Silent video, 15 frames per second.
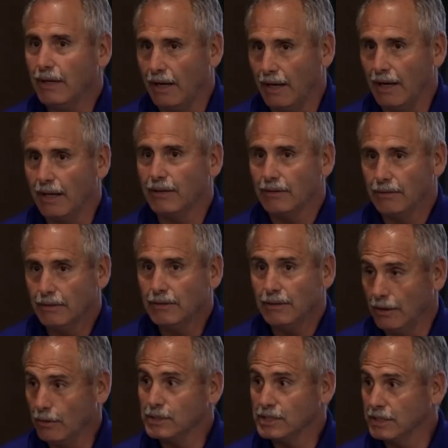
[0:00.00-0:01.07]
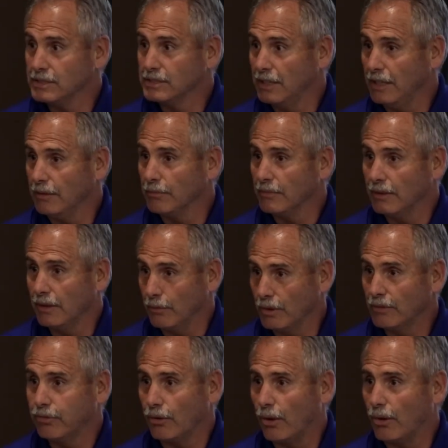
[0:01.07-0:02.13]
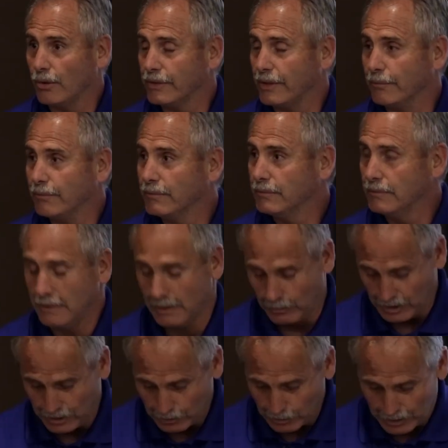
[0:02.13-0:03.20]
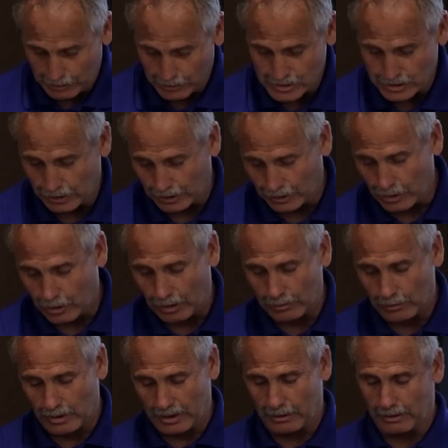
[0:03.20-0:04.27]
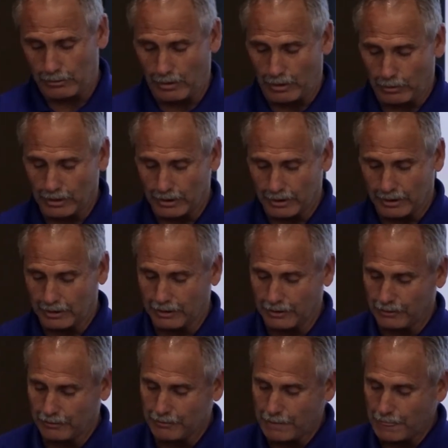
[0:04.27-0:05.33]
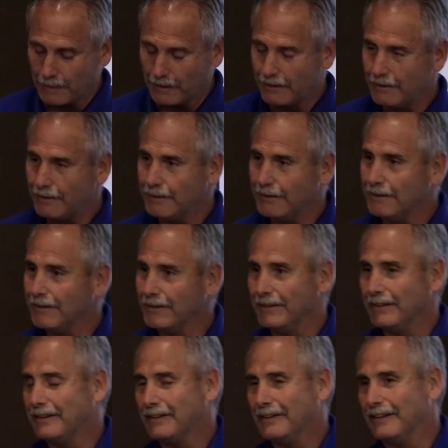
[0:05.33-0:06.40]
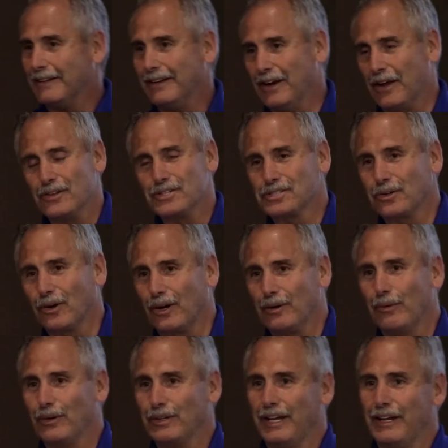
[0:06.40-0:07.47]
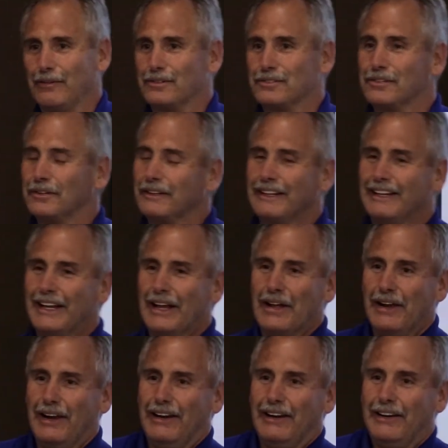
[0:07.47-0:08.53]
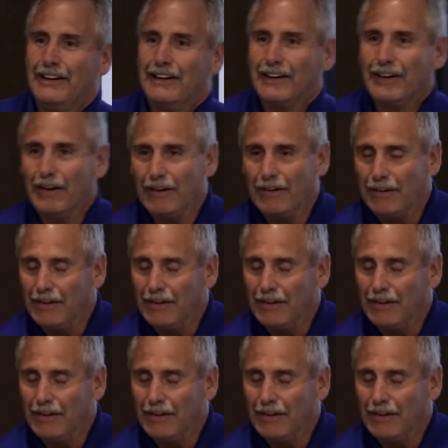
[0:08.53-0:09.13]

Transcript: And it was his team, and we followed him. And we knew where he was going to go and what we were going to do. Another story about Dave is, and